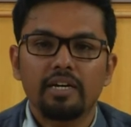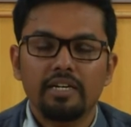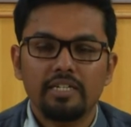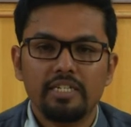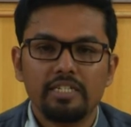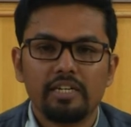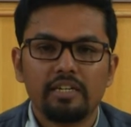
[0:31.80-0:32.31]

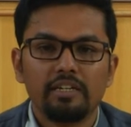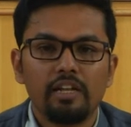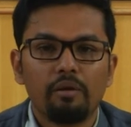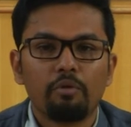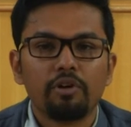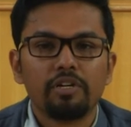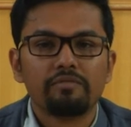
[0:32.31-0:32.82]
did an
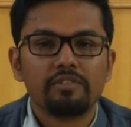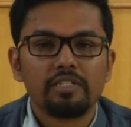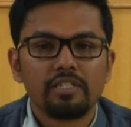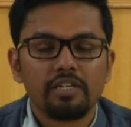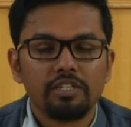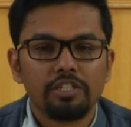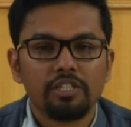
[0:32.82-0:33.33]
elaborative
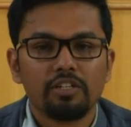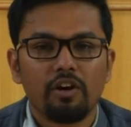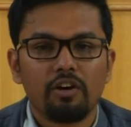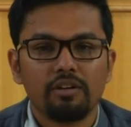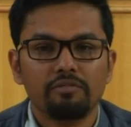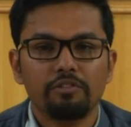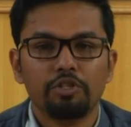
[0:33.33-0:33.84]
discussion
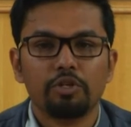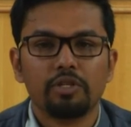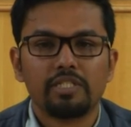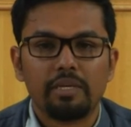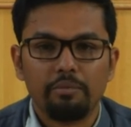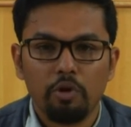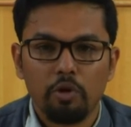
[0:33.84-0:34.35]
on visual
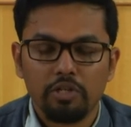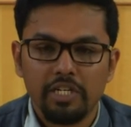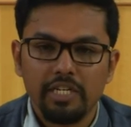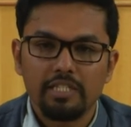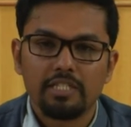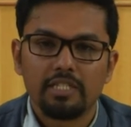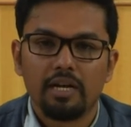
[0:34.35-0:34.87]

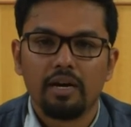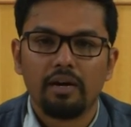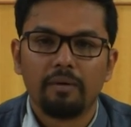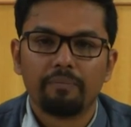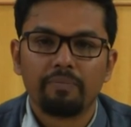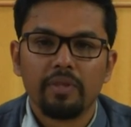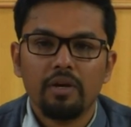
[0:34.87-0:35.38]
semiotics,
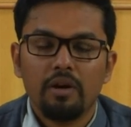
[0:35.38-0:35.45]
uh,